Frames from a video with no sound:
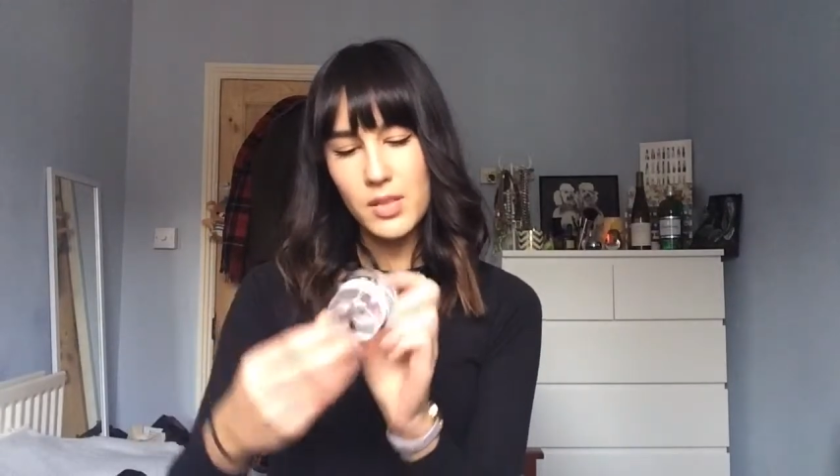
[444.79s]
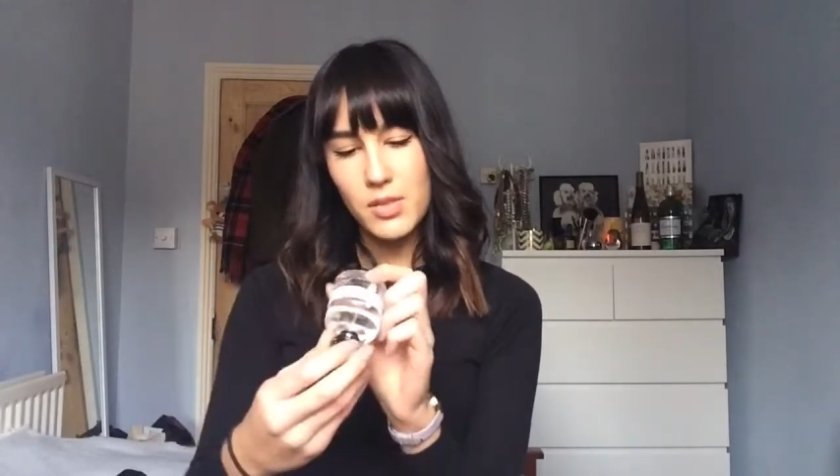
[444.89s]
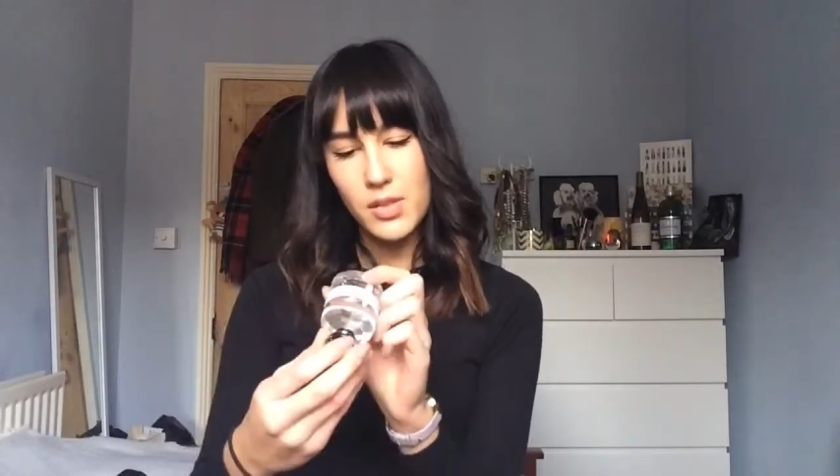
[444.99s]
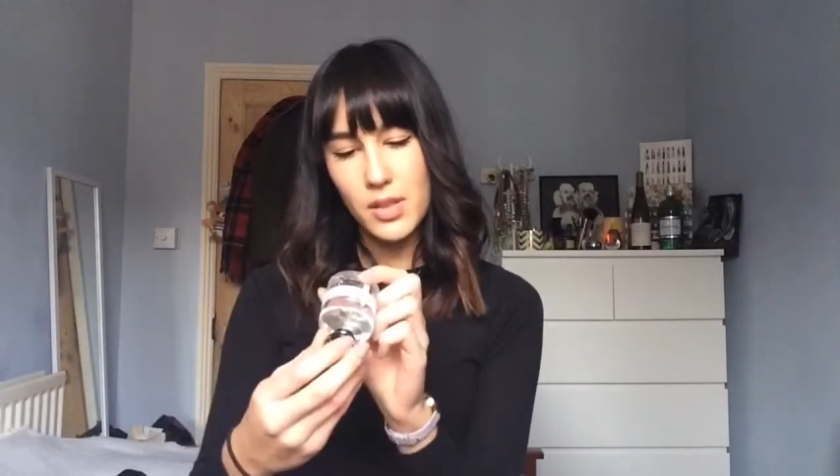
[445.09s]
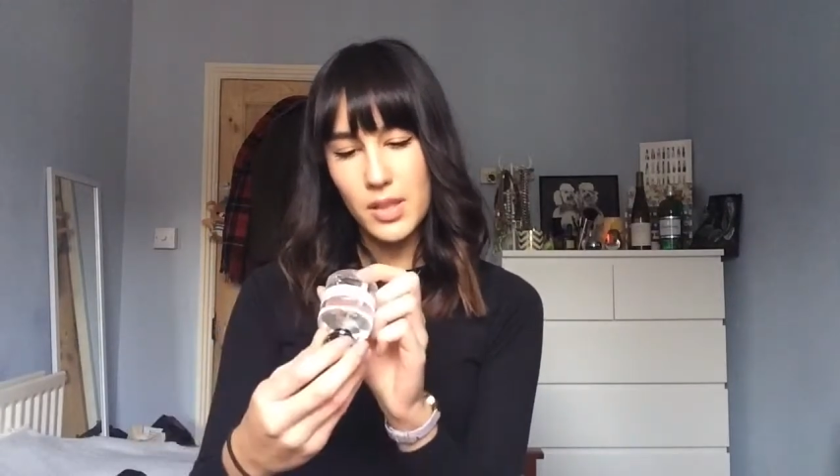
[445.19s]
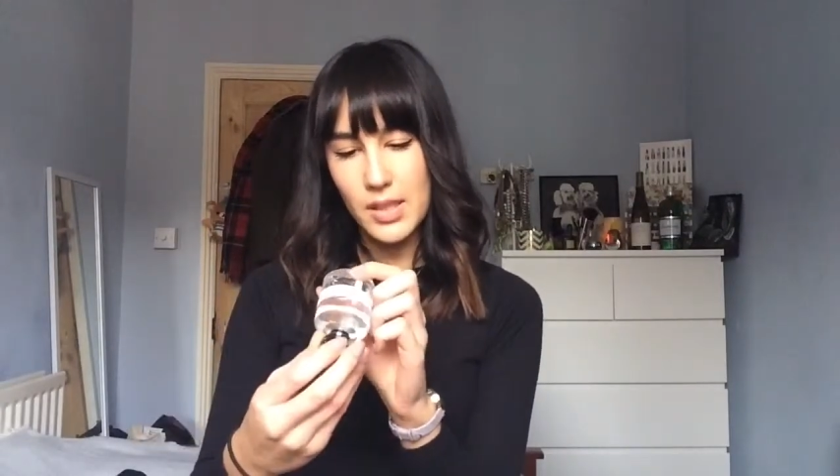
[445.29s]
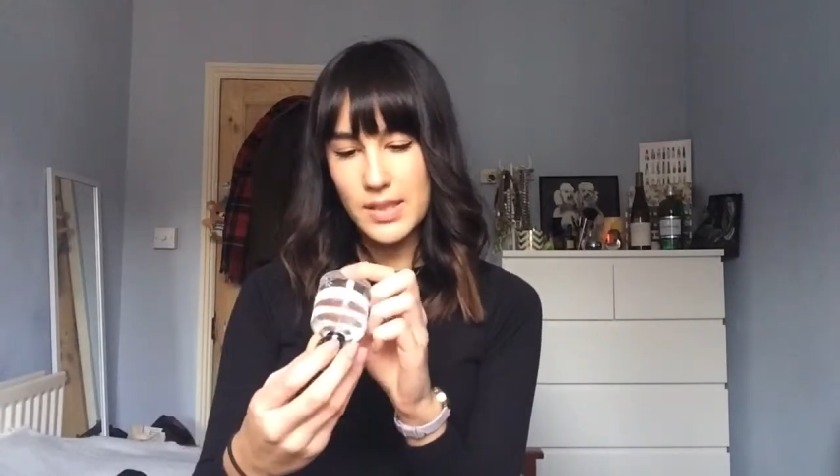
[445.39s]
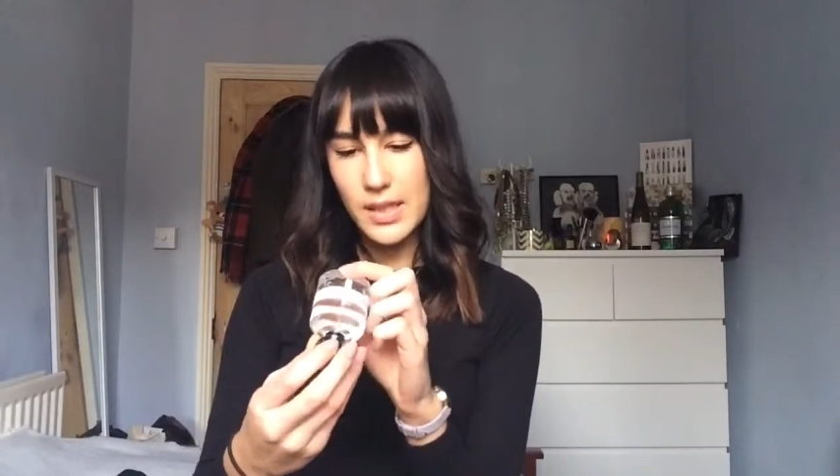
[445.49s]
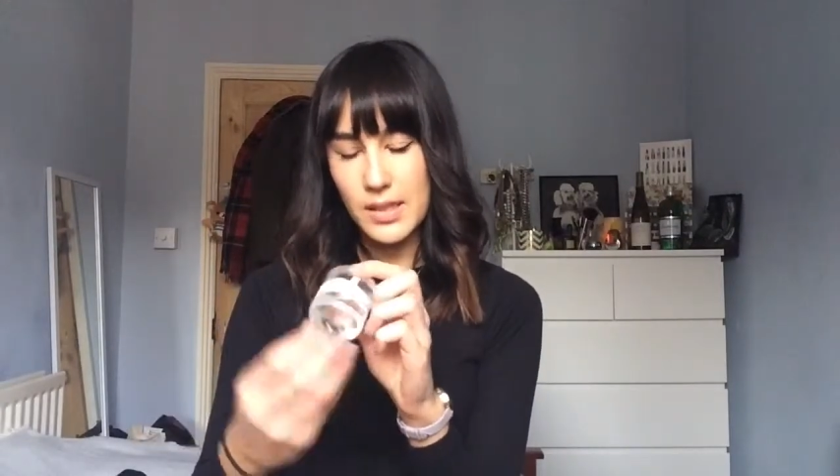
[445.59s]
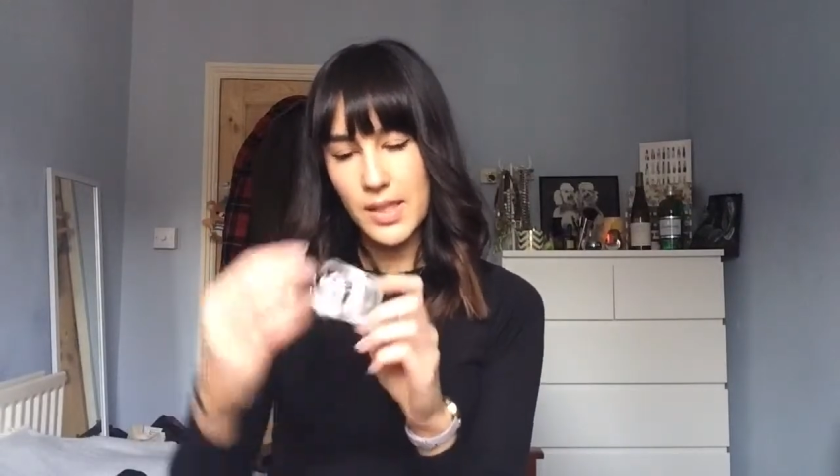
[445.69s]
don't know the
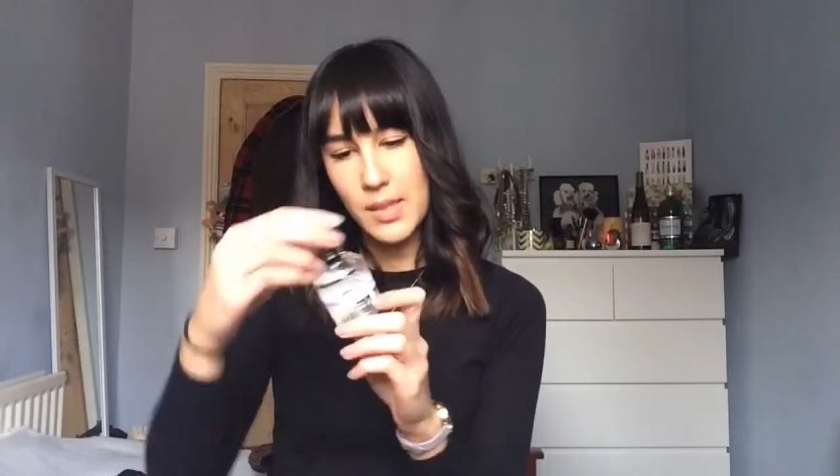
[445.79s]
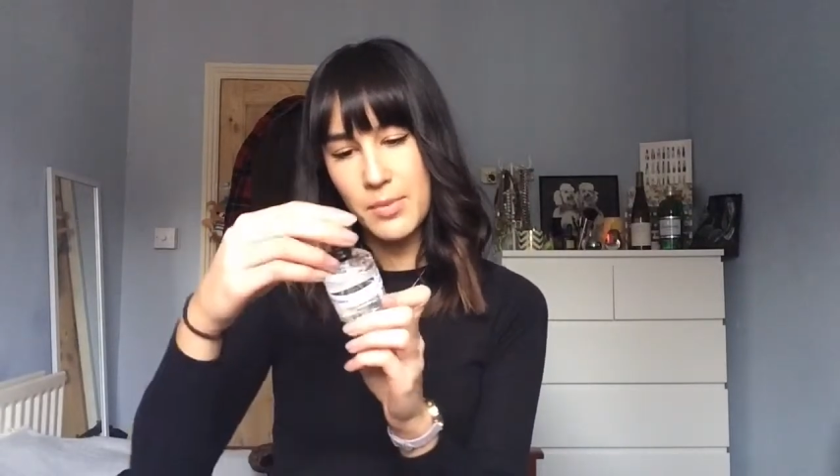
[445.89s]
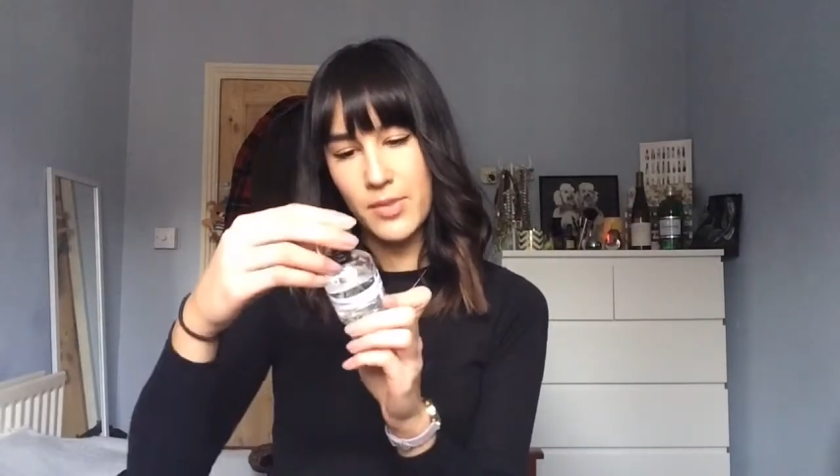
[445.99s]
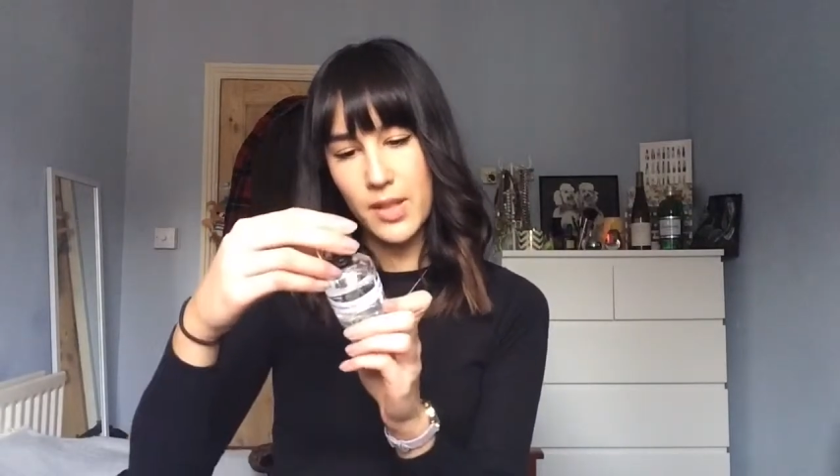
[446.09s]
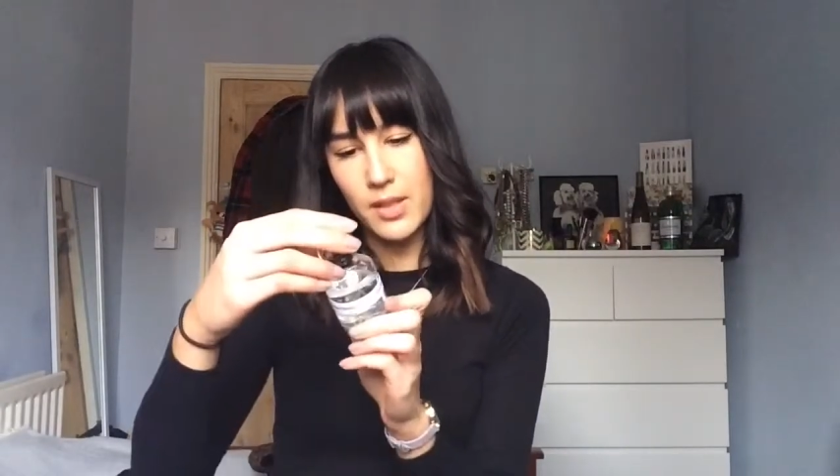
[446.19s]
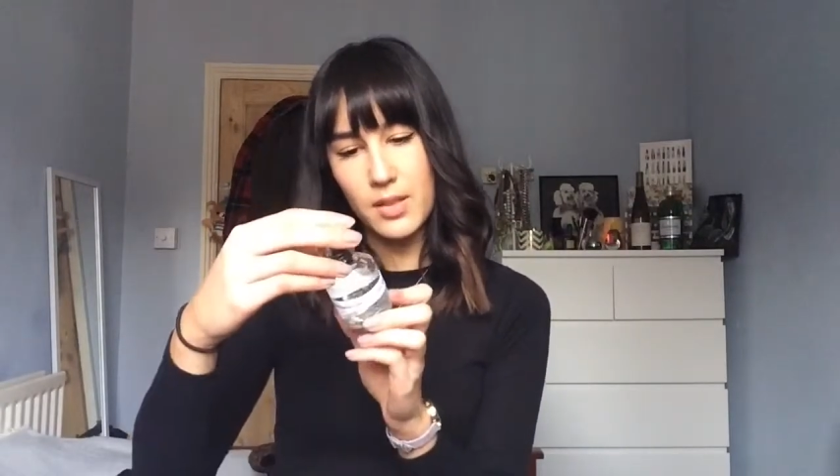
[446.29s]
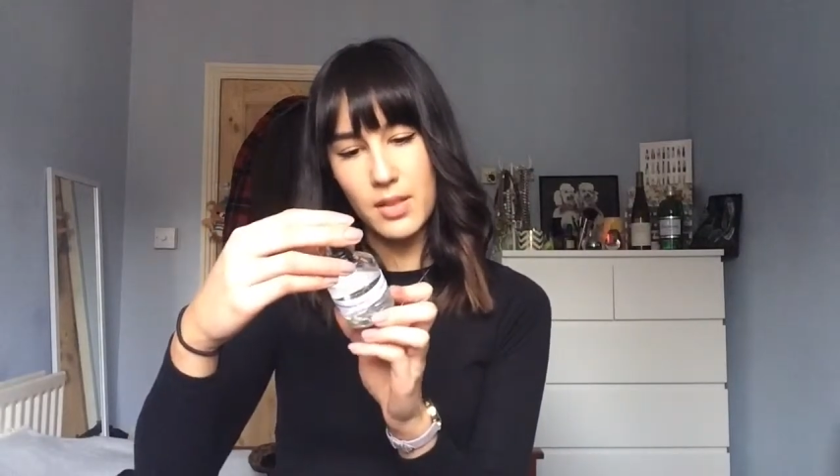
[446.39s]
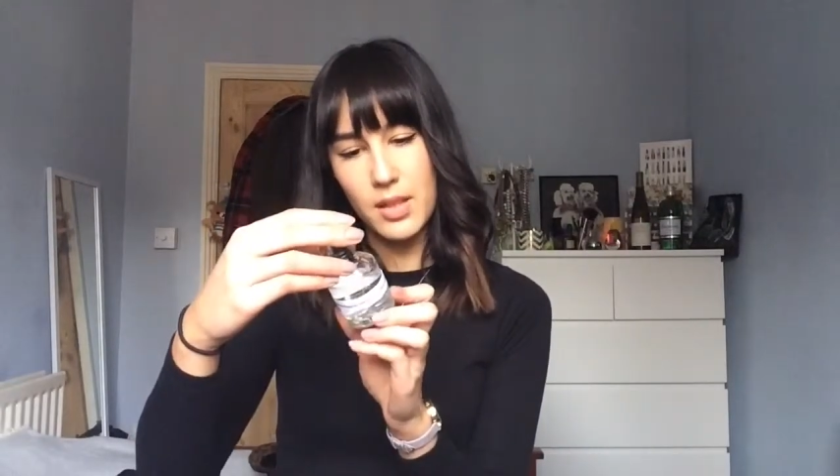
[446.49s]
exact name of it.